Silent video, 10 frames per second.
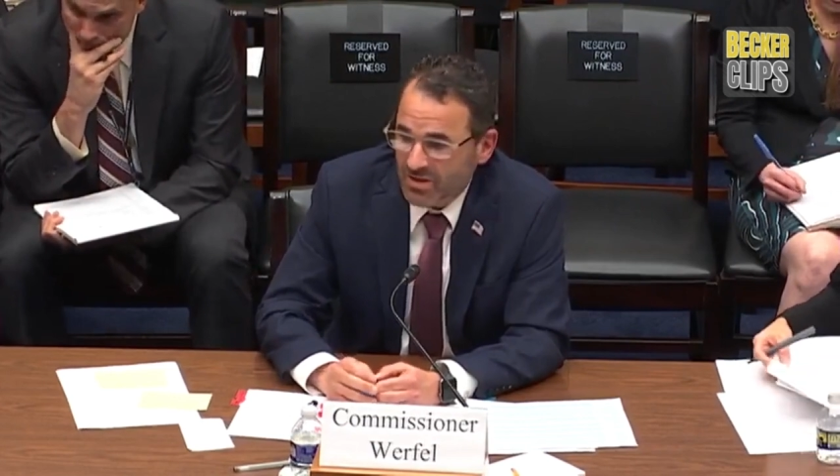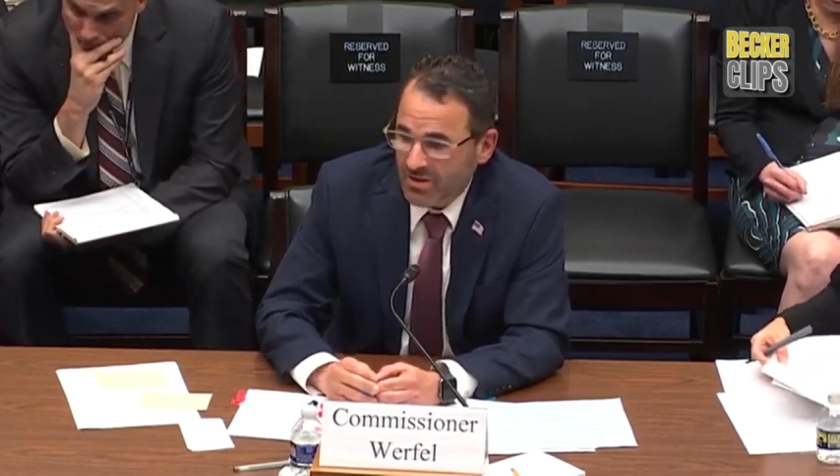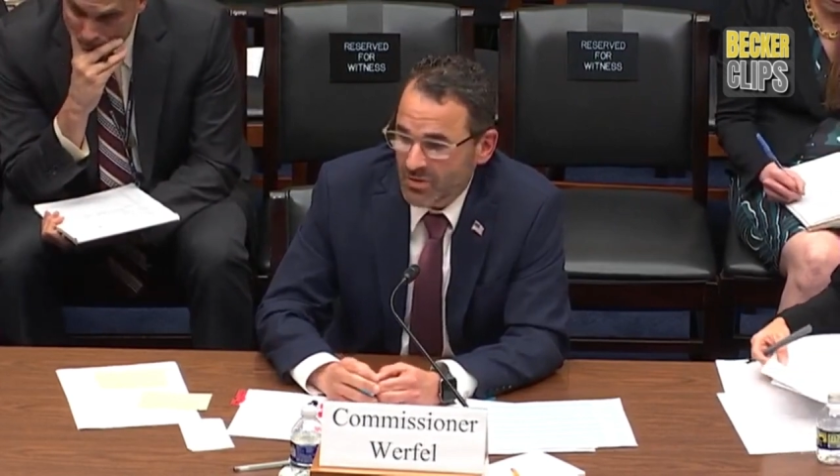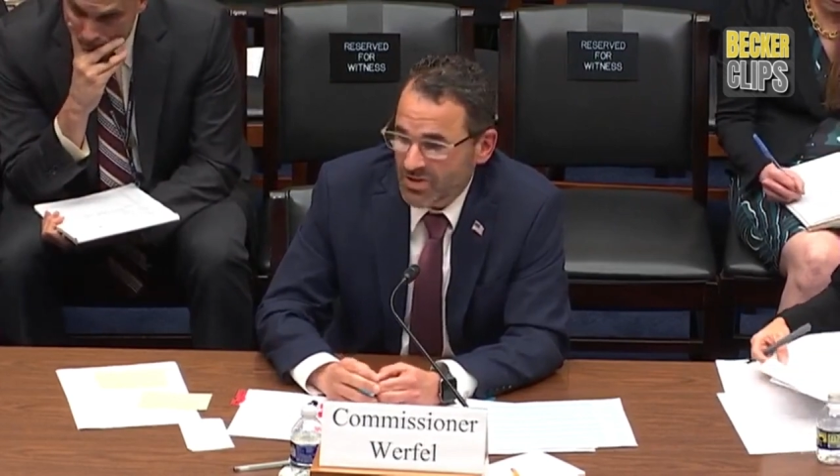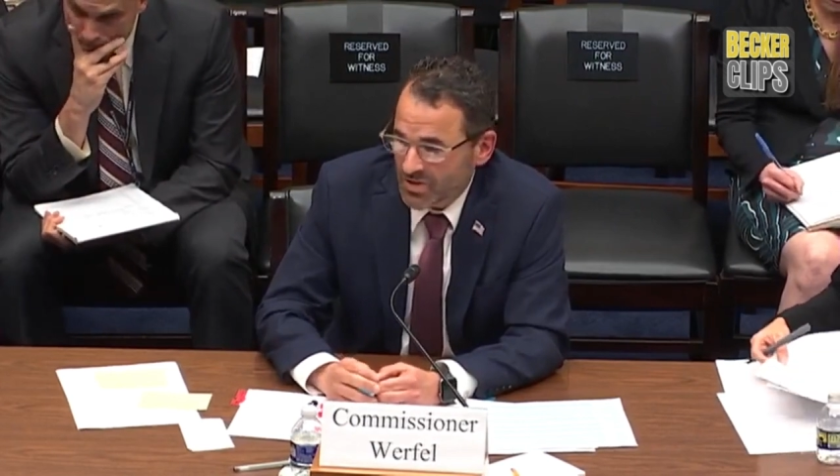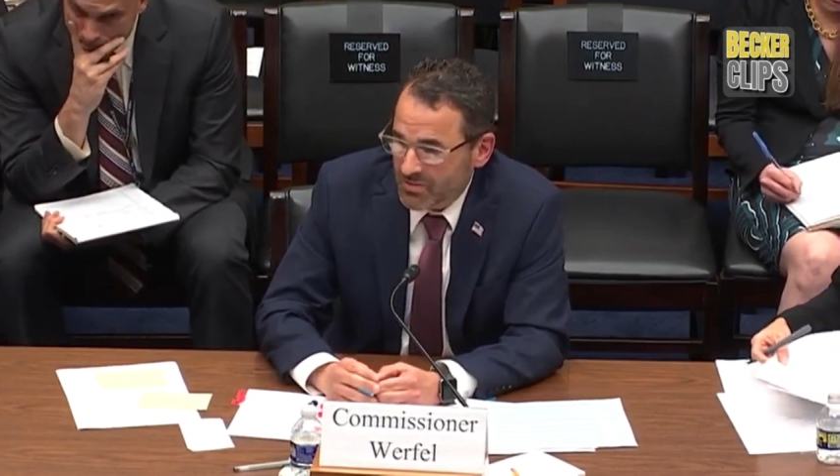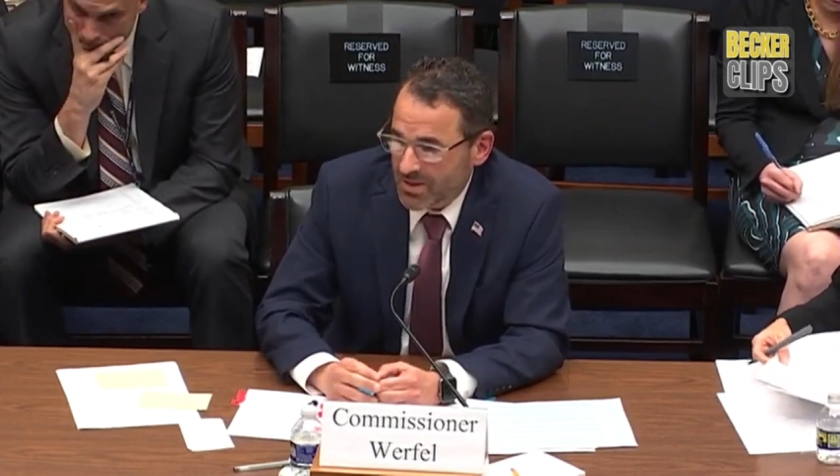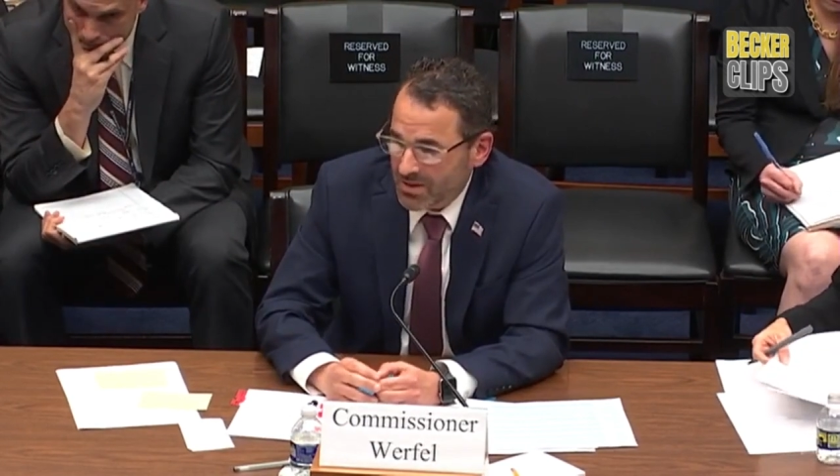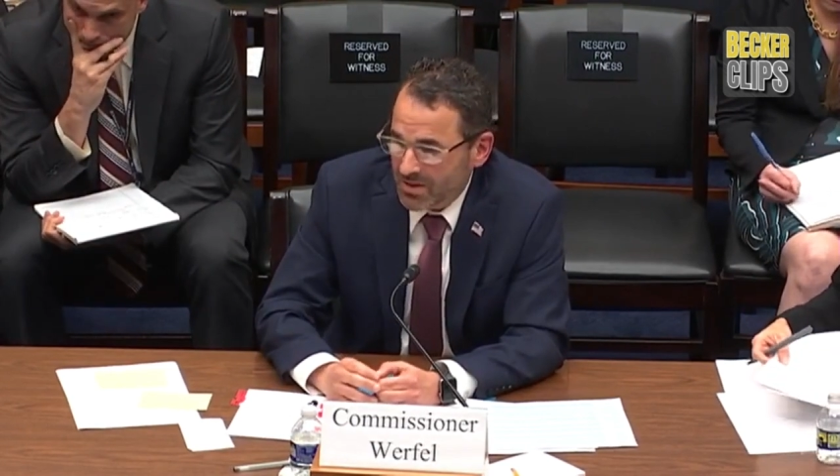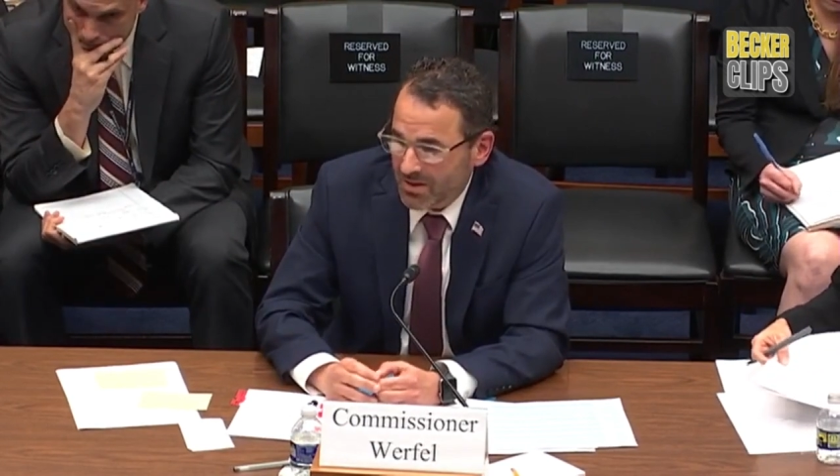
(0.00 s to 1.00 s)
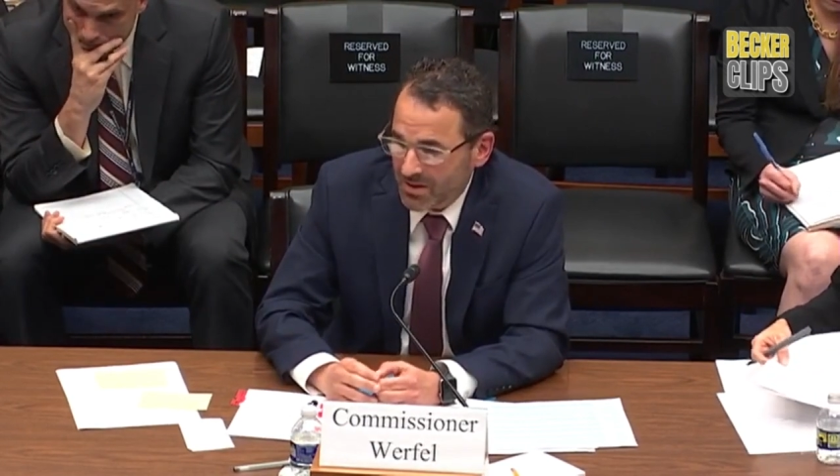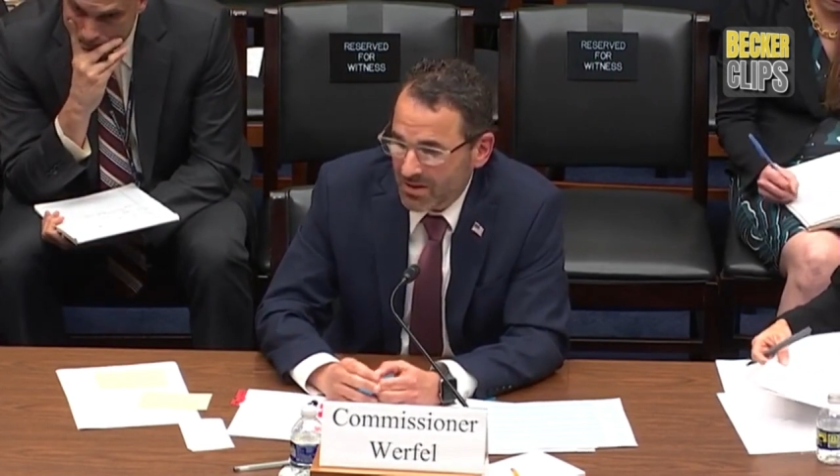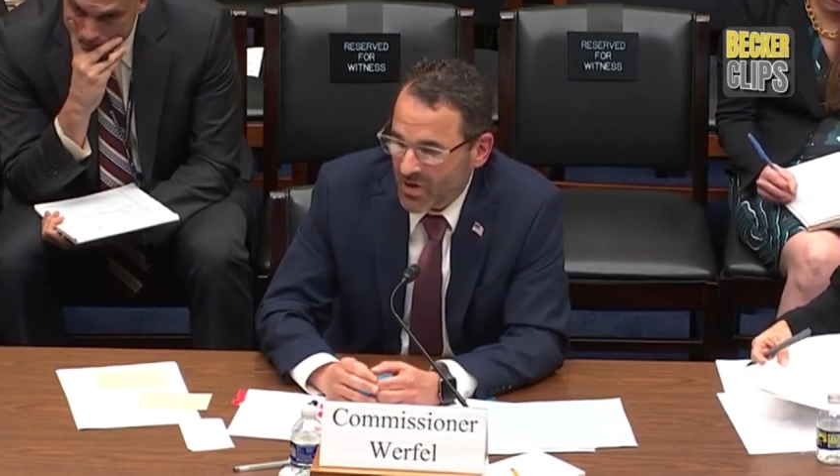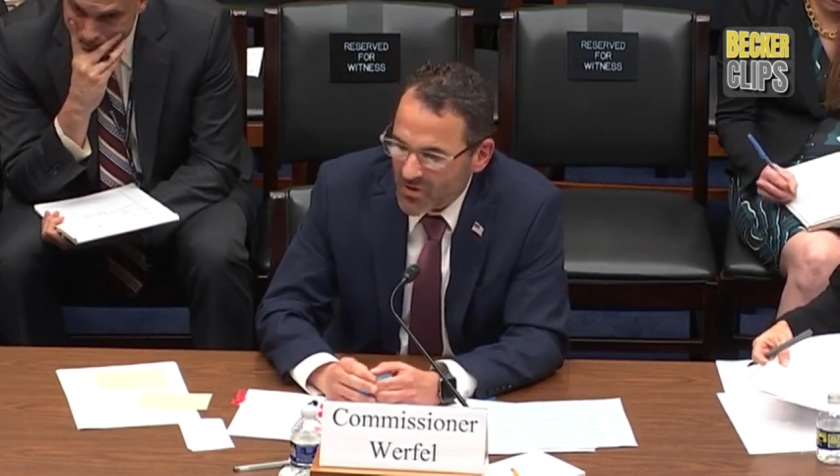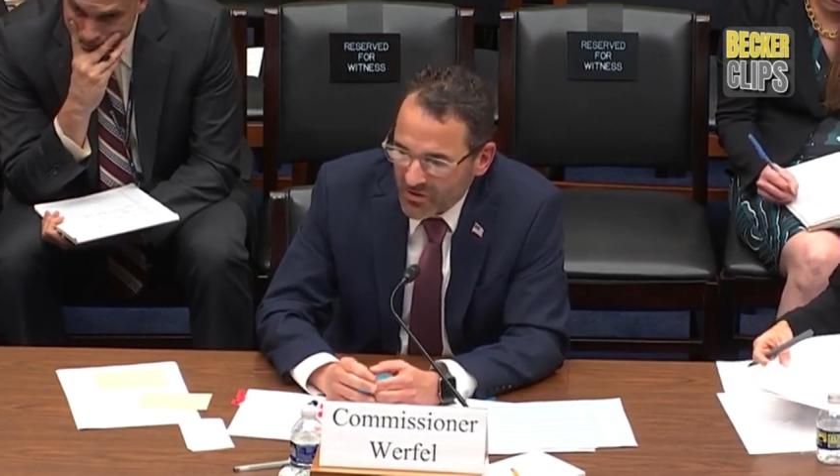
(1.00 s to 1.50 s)
we should be
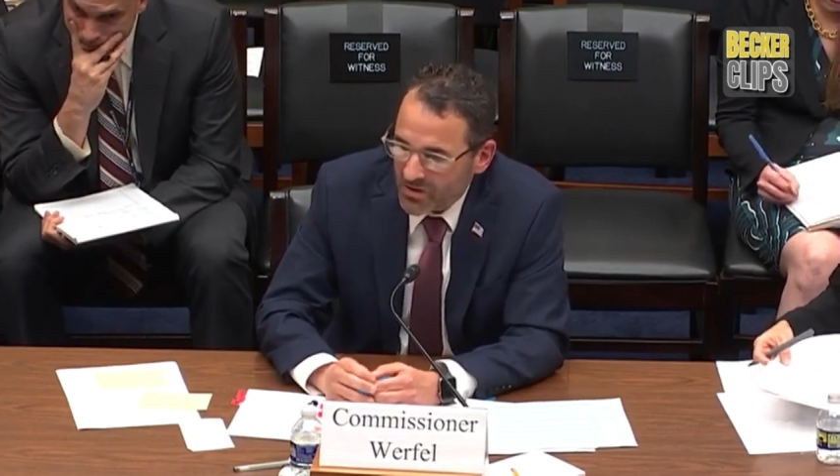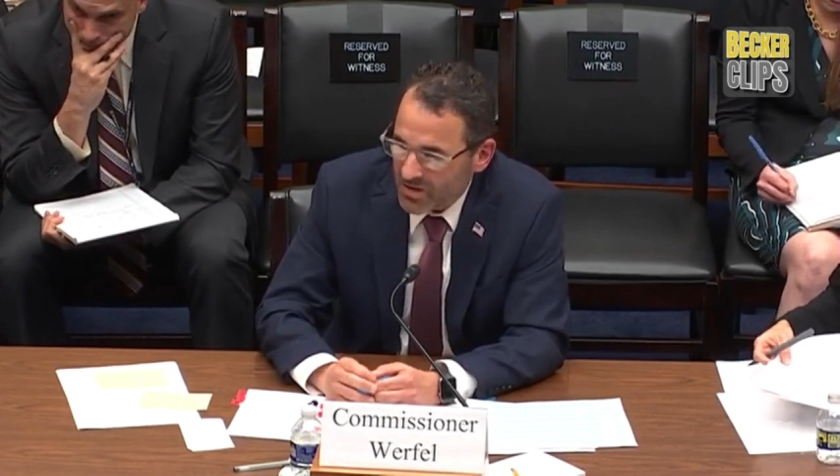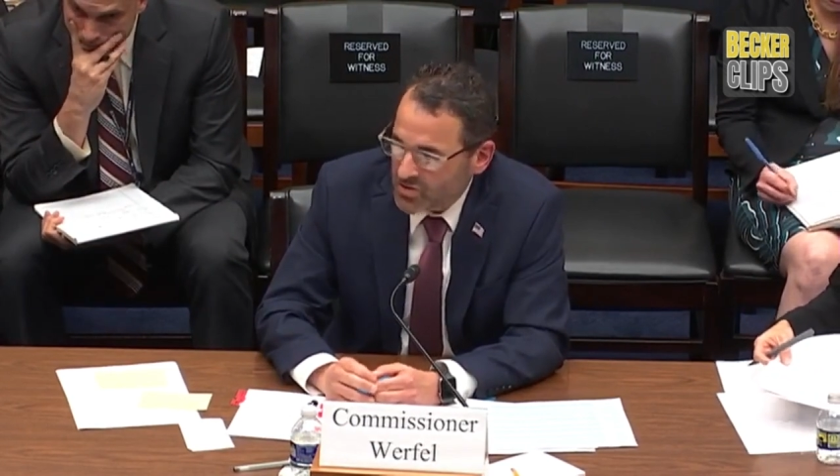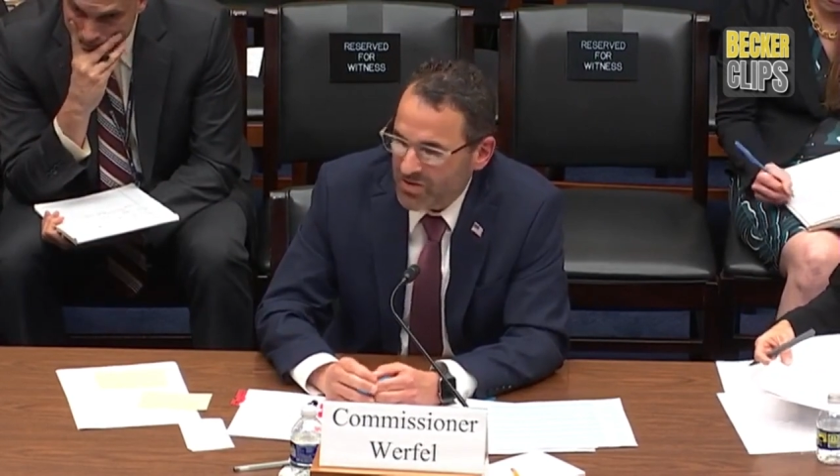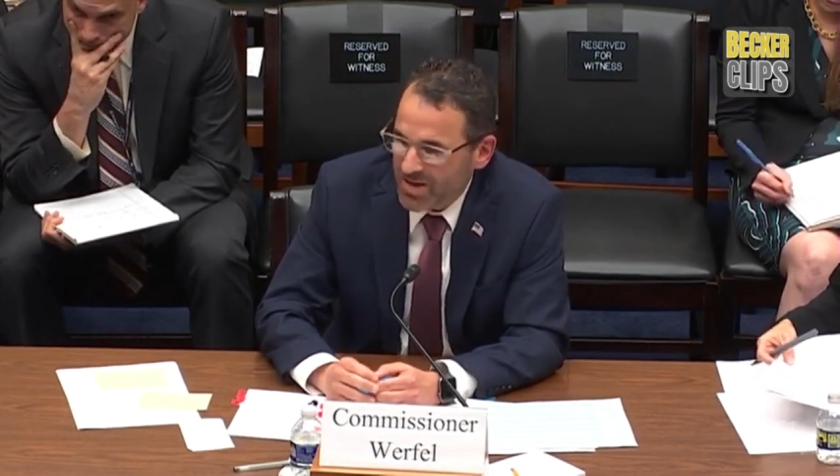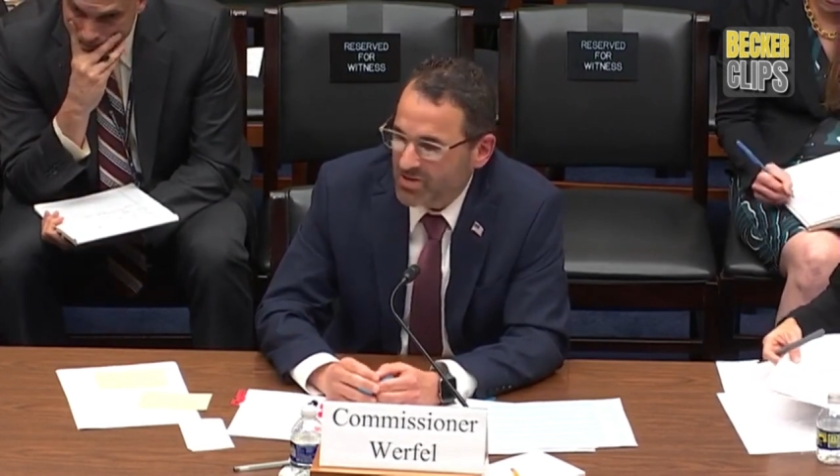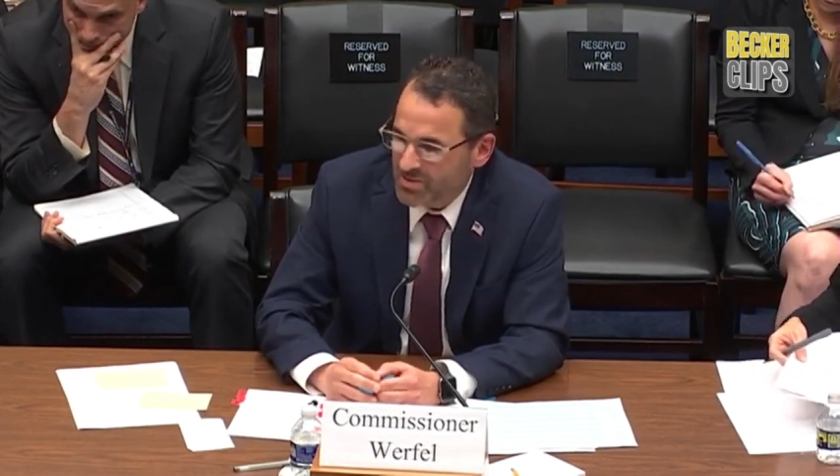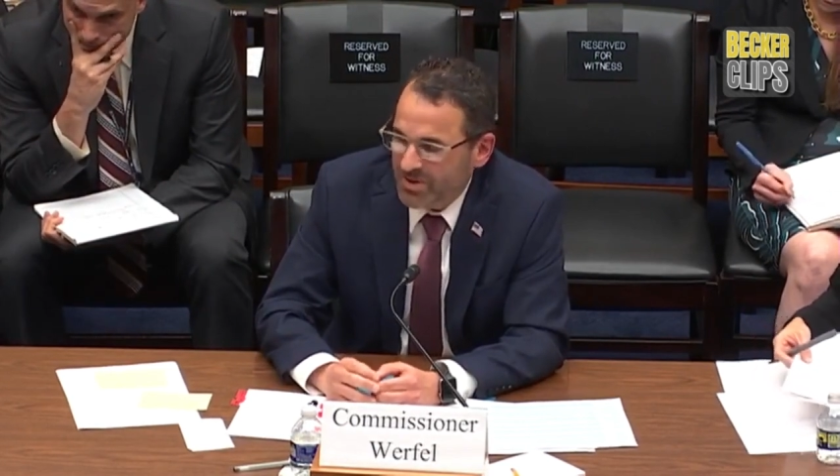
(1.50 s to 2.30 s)
over 100,000,